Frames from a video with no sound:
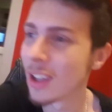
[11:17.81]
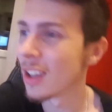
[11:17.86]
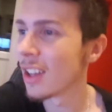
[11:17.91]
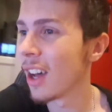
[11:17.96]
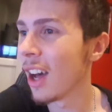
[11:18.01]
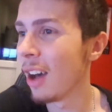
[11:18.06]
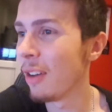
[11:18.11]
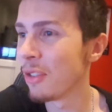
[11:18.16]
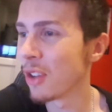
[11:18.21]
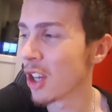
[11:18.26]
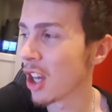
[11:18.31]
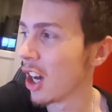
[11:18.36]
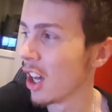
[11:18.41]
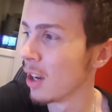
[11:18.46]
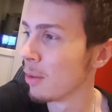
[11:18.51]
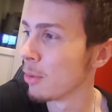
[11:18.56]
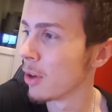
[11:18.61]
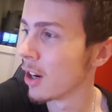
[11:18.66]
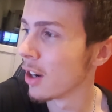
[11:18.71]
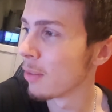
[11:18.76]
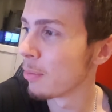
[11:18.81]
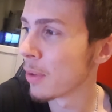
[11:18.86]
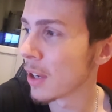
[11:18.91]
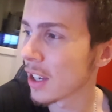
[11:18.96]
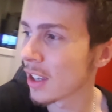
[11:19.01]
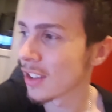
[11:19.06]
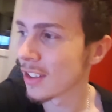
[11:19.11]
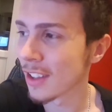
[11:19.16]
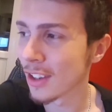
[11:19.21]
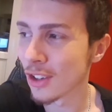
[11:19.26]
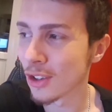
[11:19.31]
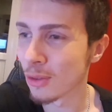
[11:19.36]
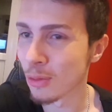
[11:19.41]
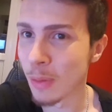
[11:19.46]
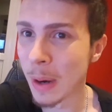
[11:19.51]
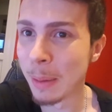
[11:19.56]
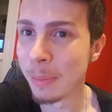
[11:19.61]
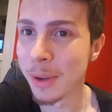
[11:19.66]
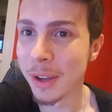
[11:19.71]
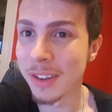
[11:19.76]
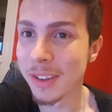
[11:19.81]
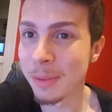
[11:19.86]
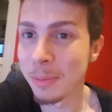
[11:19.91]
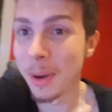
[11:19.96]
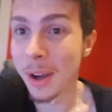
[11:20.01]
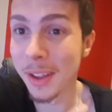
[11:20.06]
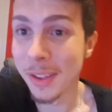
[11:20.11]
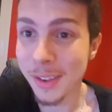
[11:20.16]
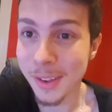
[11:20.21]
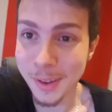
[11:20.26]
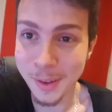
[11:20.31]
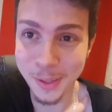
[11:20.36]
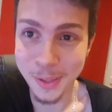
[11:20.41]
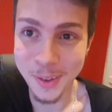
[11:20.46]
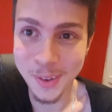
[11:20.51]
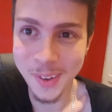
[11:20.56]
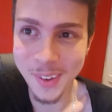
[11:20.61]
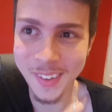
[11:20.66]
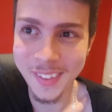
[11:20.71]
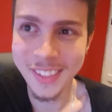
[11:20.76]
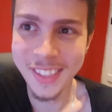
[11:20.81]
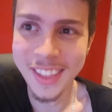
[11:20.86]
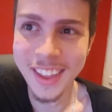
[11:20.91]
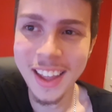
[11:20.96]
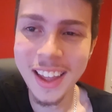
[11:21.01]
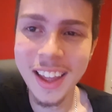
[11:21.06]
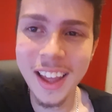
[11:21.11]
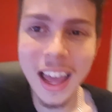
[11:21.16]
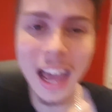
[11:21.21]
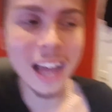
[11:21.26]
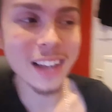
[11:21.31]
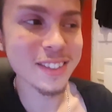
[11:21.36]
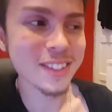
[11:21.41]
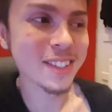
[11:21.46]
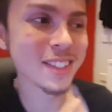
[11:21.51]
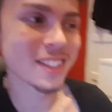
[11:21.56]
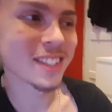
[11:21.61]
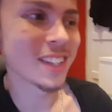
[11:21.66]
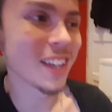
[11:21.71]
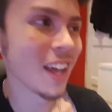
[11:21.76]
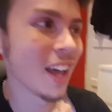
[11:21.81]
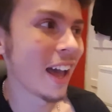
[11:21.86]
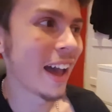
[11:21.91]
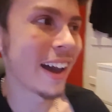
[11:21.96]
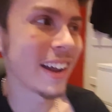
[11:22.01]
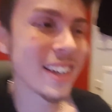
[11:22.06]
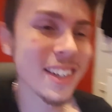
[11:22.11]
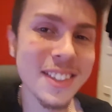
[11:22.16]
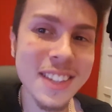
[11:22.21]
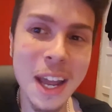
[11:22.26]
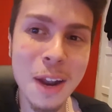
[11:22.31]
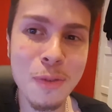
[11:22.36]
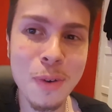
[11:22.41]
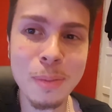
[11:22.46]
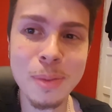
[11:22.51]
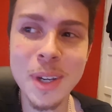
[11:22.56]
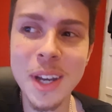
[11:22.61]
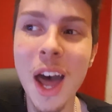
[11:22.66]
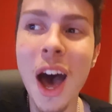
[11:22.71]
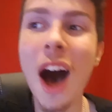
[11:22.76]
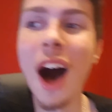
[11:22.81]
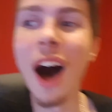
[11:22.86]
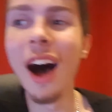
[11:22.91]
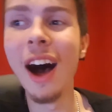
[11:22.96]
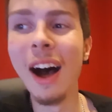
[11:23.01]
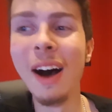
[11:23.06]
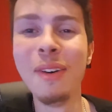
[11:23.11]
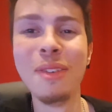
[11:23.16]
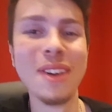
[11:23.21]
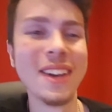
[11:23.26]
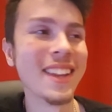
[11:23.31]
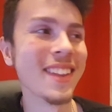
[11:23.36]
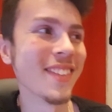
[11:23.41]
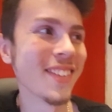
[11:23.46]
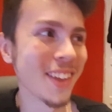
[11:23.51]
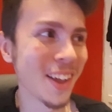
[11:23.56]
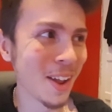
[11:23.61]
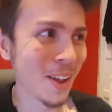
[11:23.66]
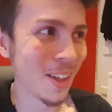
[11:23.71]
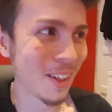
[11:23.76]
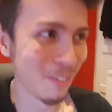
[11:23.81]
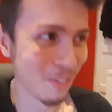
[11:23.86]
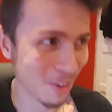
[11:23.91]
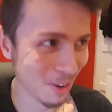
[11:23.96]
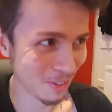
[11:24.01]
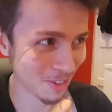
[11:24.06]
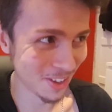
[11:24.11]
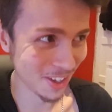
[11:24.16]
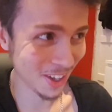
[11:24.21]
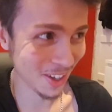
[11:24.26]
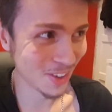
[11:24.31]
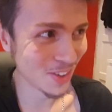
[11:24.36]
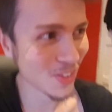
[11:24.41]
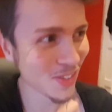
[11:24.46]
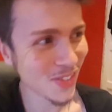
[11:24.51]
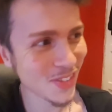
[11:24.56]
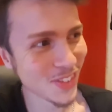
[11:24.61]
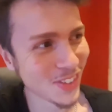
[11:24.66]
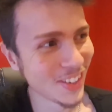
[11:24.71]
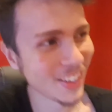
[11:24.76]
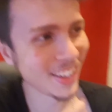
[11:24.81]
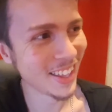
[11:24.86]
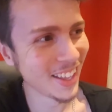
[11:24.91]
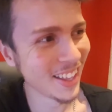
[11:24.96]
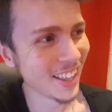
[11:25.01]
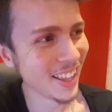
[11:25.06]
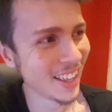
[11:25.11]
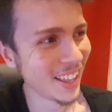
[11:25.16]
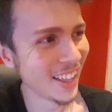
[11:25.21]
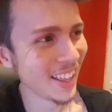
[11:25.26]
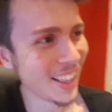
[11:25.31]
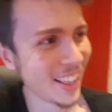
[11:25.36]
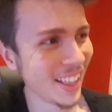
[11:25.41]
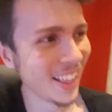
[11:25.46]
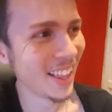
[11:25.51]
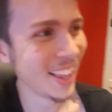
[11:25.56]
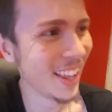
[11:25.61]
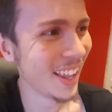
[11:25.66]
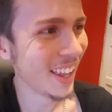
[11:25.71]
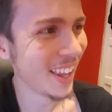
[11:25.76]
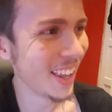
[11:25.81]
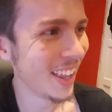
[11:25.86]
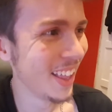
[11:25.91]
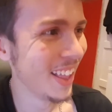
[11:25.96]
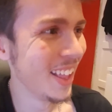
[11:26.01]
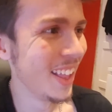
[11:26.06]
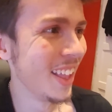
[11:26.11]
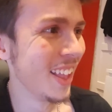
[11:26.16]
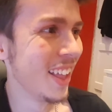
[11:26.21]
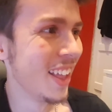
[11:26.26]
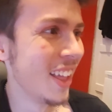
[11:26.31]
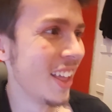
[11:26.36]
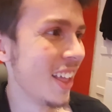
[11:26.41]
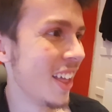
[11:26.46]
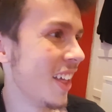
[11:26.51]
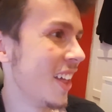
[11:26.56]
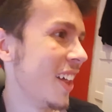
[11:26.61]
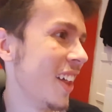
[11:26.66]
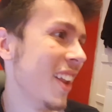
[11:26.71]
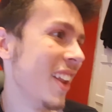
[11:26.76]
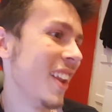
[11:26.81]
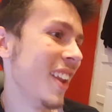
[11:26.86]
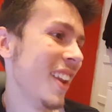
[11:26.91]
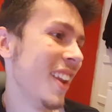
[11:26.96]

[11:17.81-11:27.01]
a half a garlic bread because it just ripped onto mine. So I thought I did. I did say it ripped in half. I didn't say it ripped off. I a it ripped in half, but you left it in there.